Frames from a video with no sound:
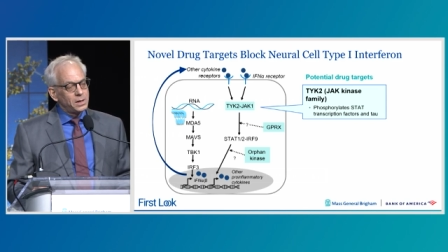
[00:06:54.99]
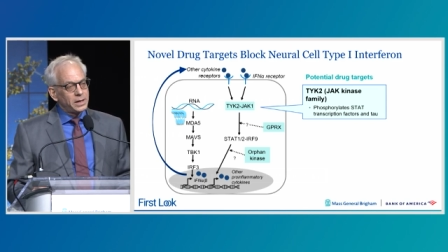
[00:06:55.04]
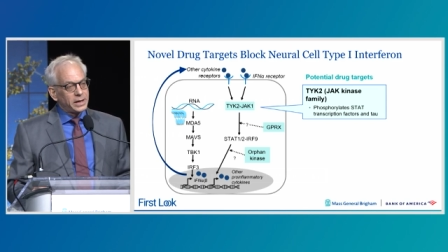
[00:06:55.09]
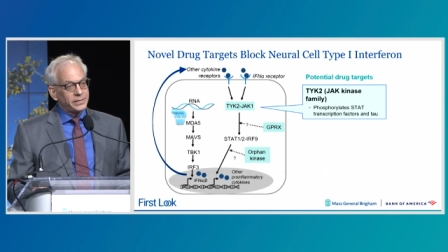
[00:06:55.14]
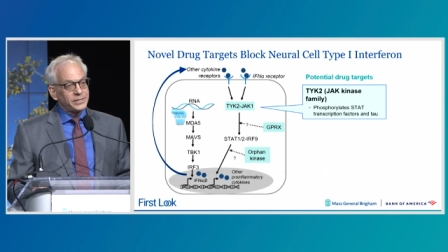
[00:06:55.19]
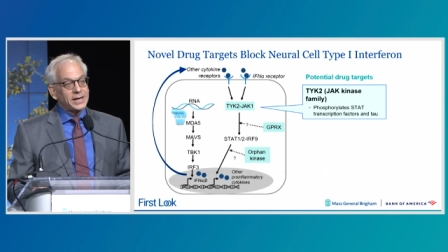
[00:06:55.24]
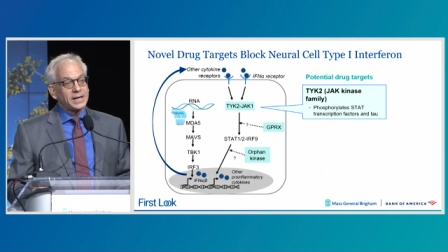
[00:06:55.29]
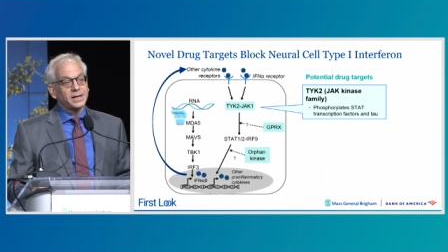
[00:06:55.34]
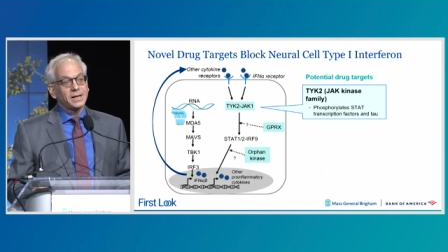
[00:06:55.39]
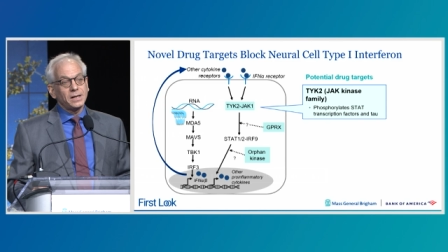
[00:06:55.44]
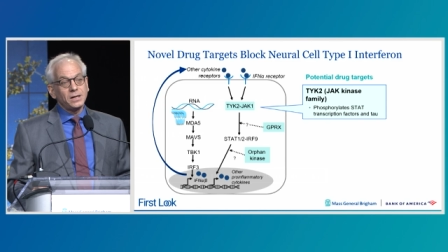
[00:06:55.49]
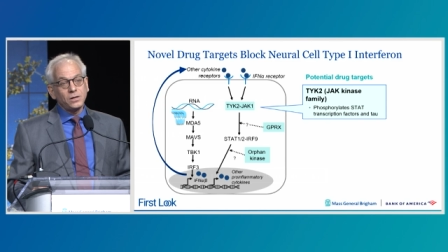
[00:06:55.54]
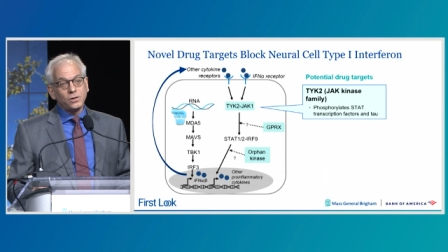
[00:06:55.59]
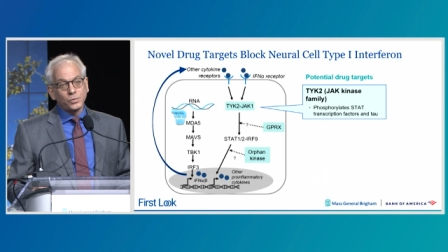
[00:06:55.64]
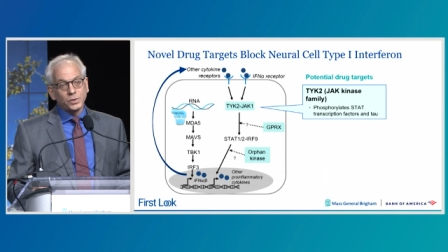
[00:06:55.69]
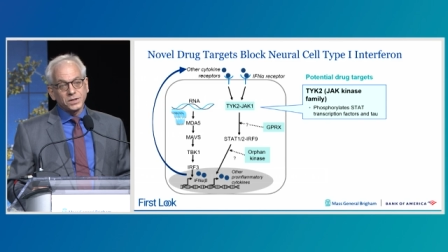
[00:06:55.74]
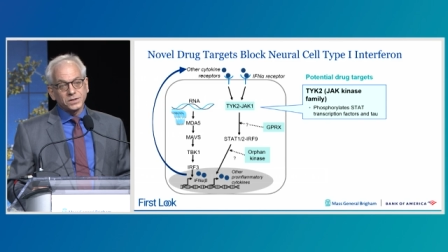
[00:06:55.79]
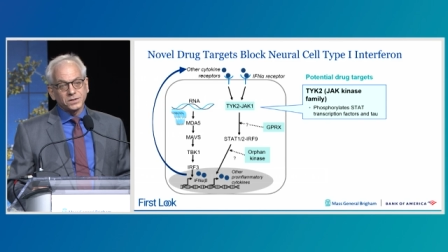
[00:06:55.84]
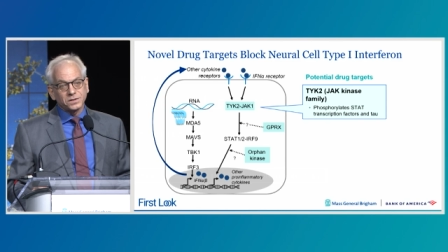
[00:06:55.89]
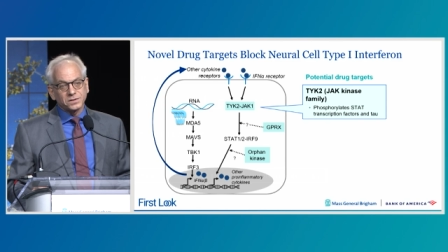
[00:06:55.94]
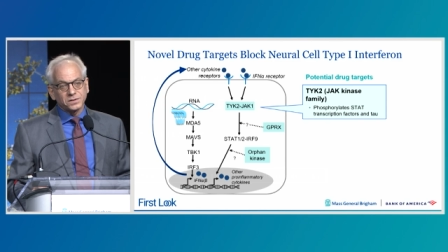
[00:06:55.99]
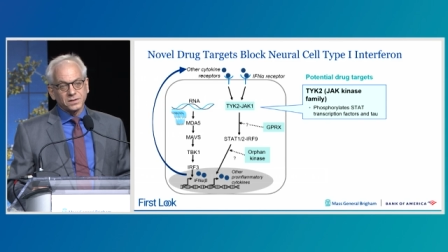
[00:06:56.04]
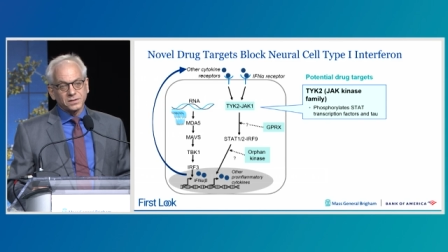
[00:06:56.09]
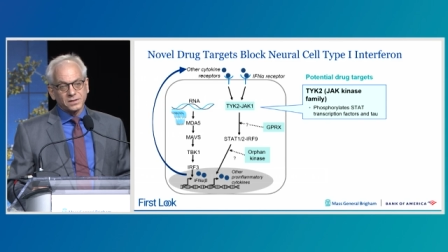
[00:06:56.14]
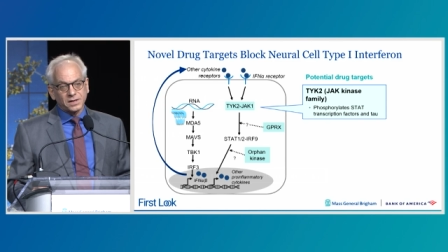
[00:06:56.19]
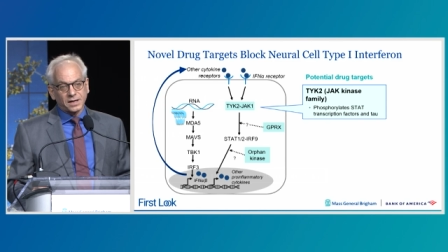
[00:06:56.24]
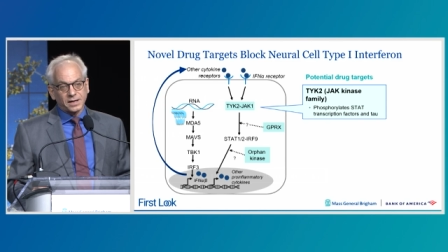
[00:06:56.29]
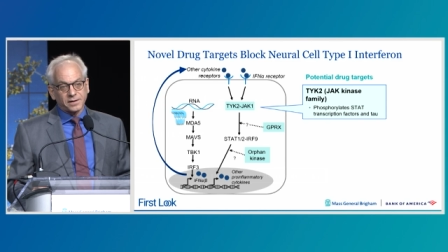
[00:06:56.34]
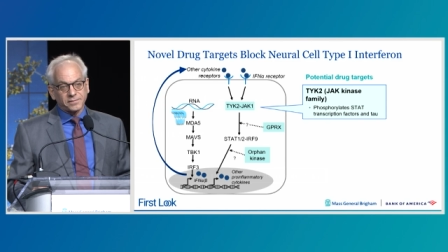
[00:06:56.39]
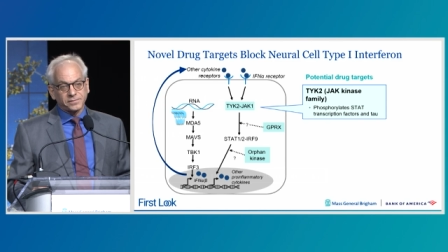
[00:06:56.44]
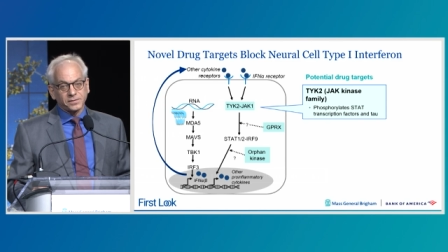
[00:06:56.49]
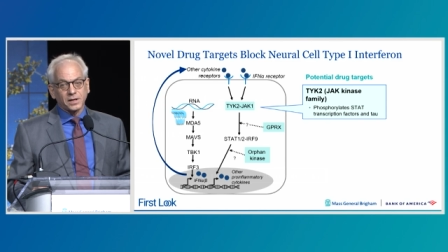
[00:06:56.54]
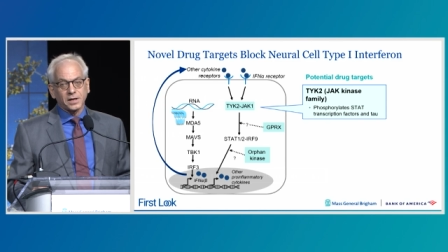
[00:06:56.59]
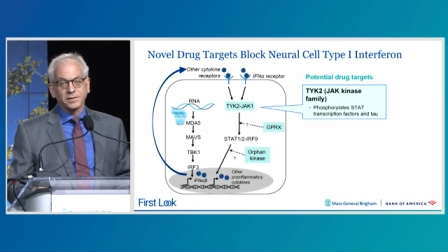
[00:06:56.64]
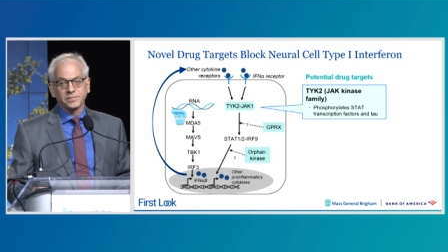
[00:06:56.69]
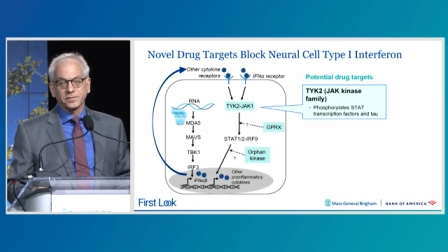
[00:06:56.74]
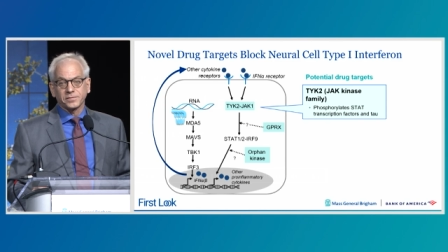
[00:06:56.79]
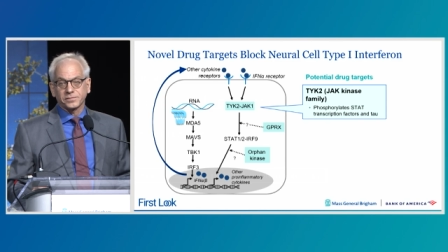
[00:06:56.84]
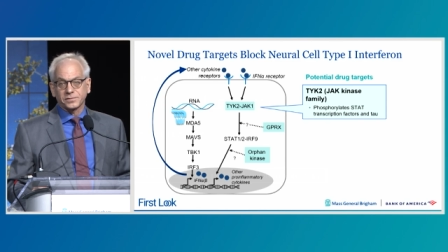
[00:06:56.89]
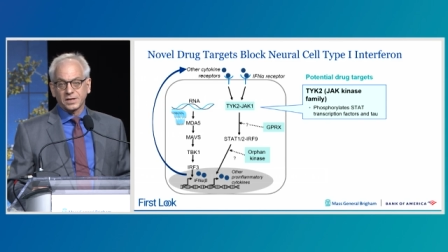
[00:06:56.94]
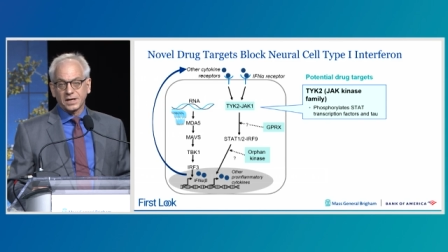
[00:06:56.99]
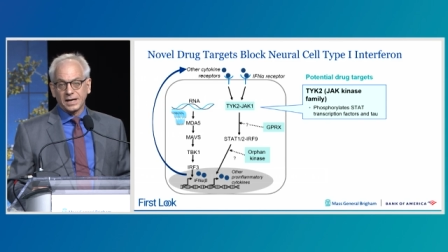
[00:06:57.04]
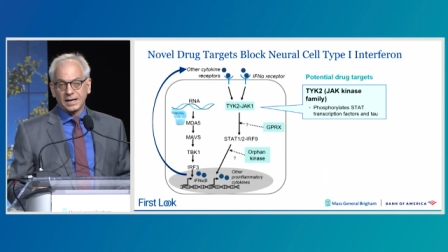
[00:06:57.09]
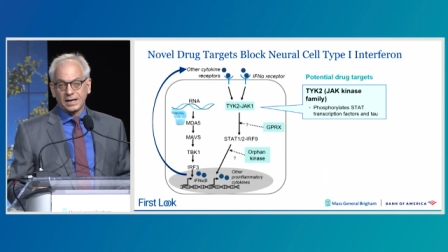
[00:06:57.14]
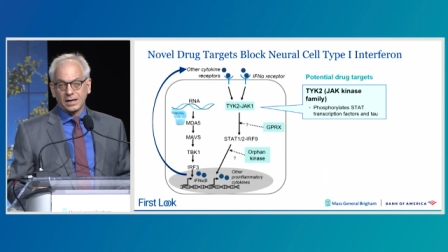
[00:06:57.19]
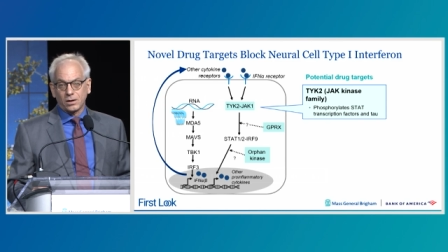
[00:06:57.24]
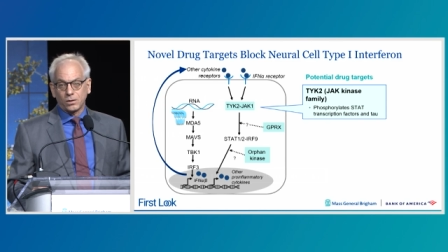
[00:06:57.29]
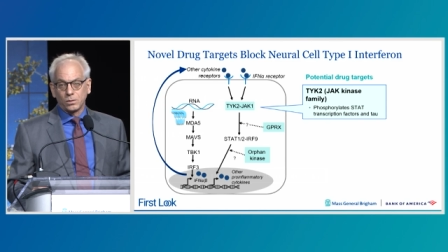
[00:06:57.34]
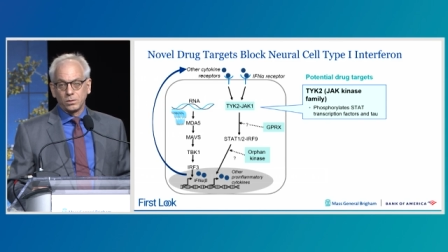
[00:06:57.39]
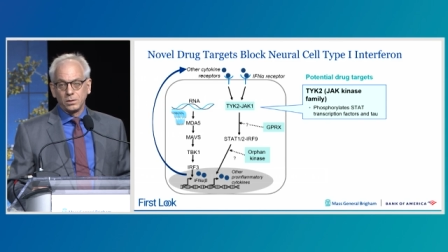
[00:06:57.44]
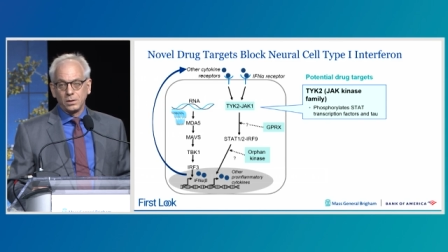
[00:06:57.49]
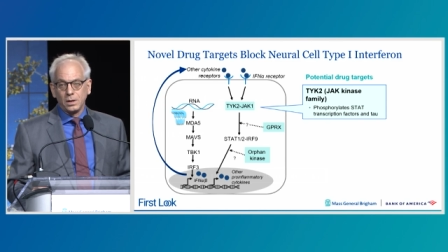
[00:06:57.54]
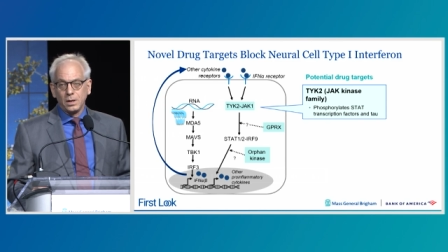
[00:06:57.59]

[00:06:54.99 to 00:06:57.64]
and that increases the half-life of tau